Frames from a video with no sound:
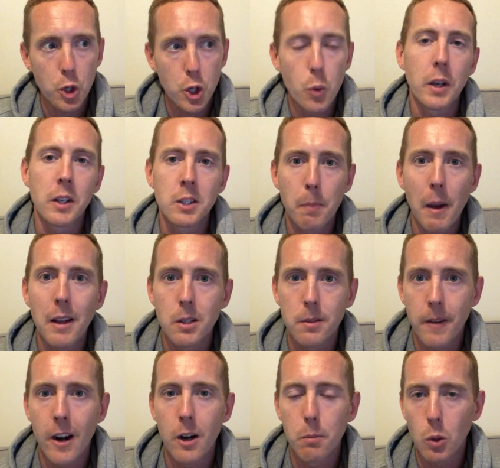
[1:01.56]
what you expect
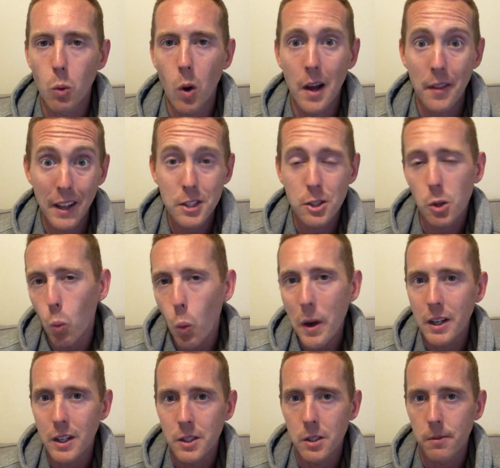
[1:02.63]
of Harry Maguire. That's the
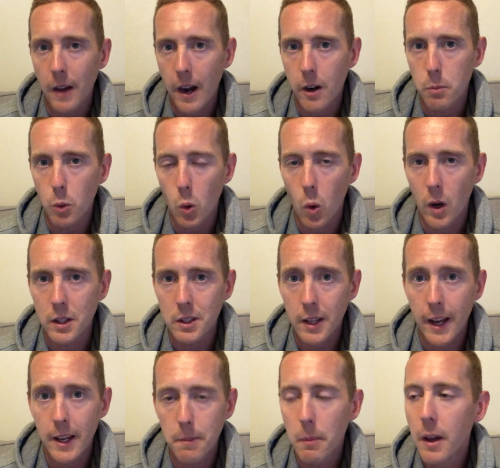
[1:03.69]
weakness of Harry Maguire's
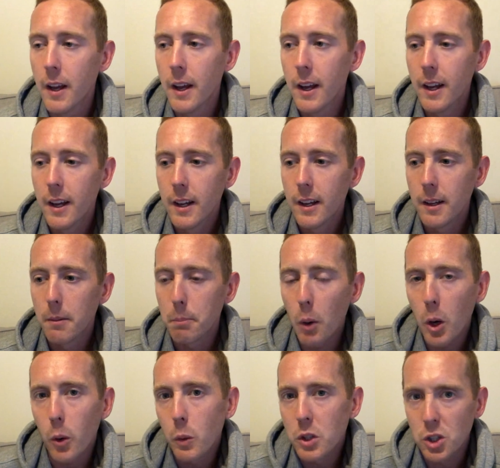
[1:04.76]
game.
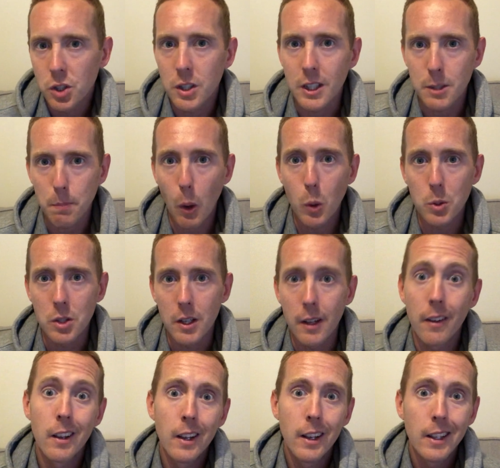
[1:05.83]
Bergwijn just exposed it.
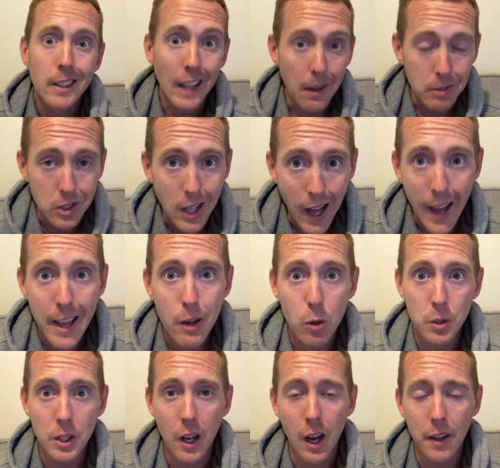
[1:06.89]
David De Gea,
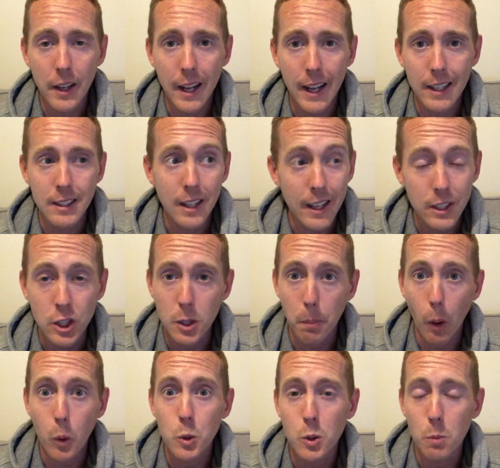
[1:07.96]
on the other hand, is
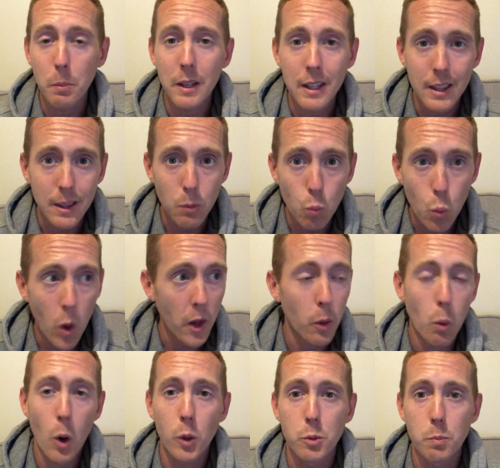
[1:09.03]
supposed to be one of the
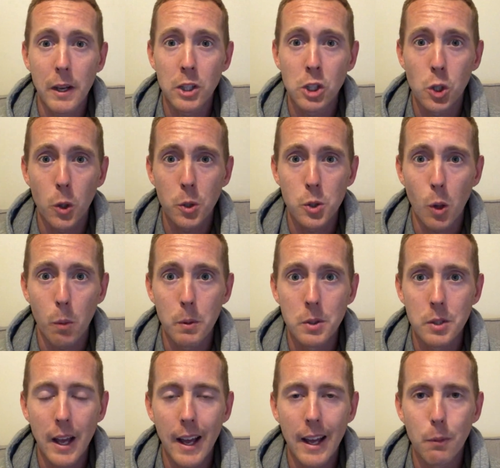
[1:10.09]
world's best shot
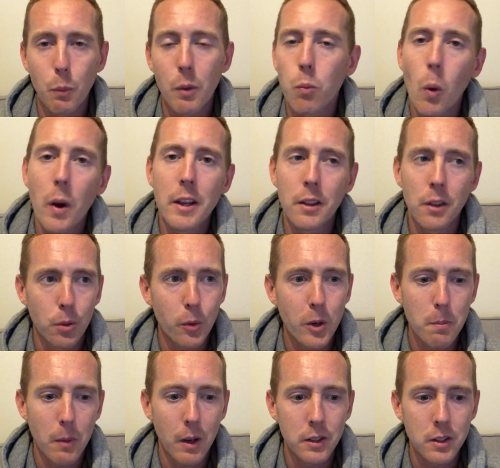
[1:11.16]
stoppers, and we've waited
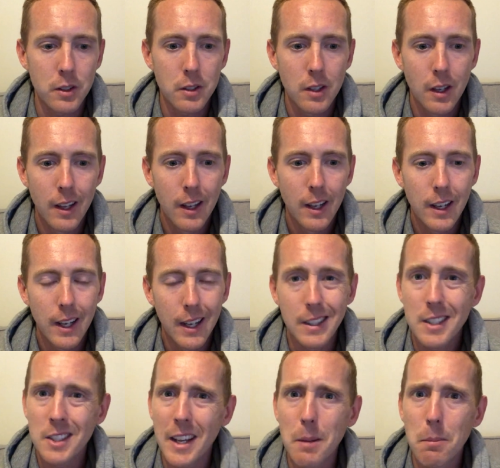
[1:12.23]
three months, and
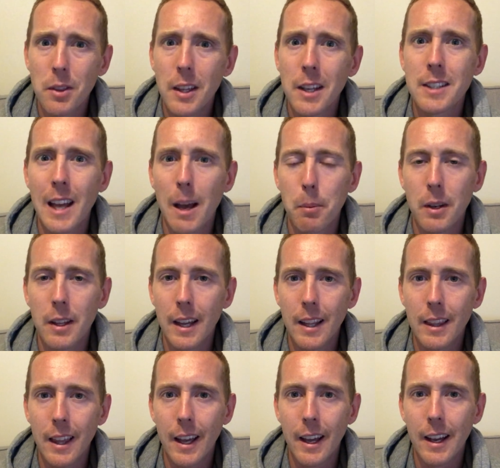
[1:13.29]
the same thing has happened
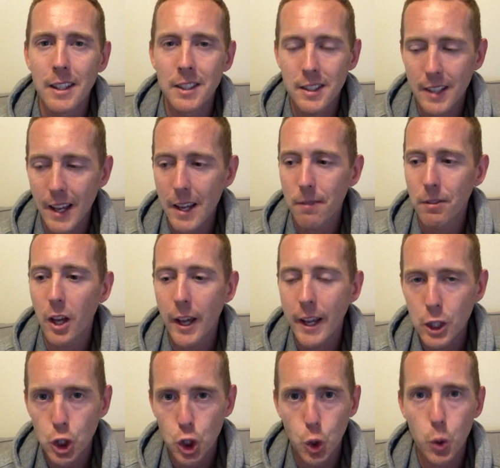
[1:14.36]
again there. A save that
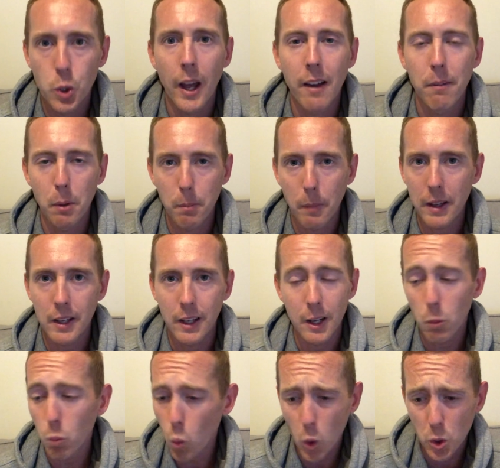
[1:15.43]
he should have been making.
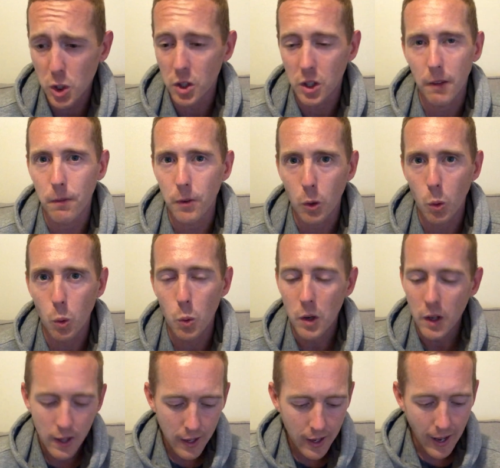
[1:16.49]
It wasn't difficult.
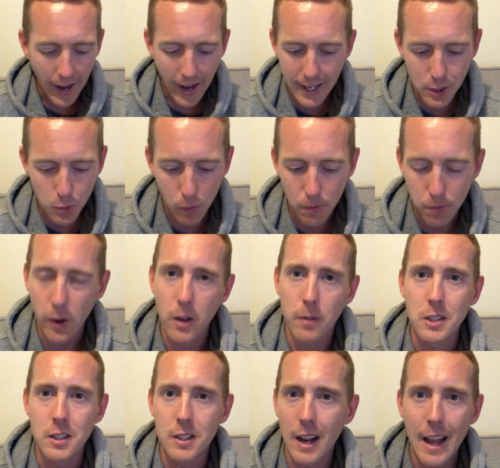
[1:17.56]
Hands were in front of
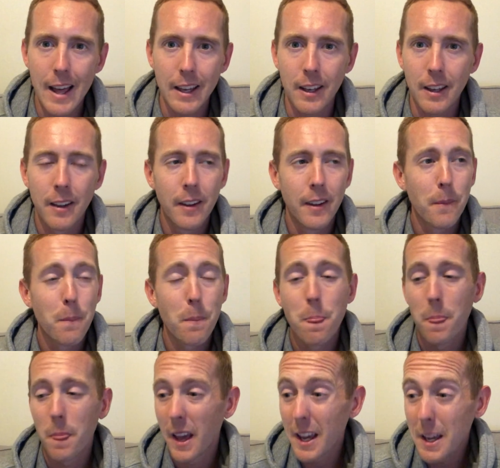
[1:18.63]
his leg.
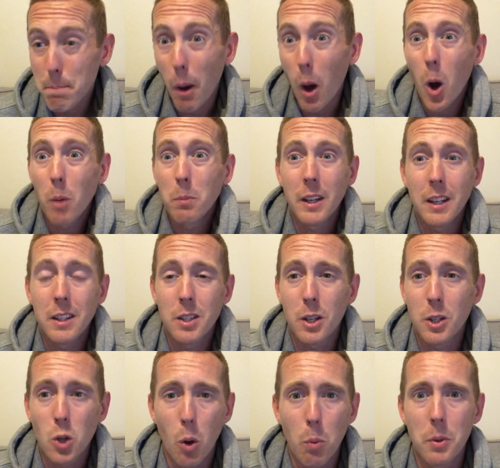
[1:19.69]
He palmed it into
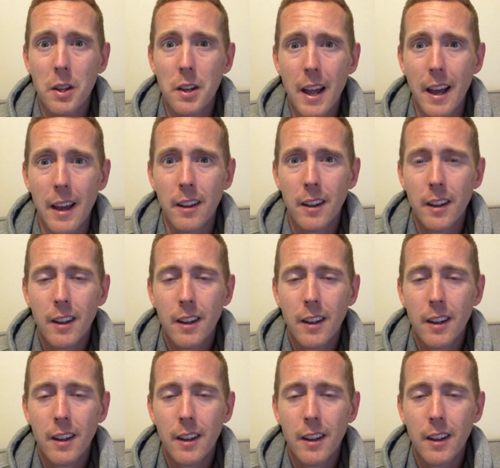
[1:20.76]
the top of the net.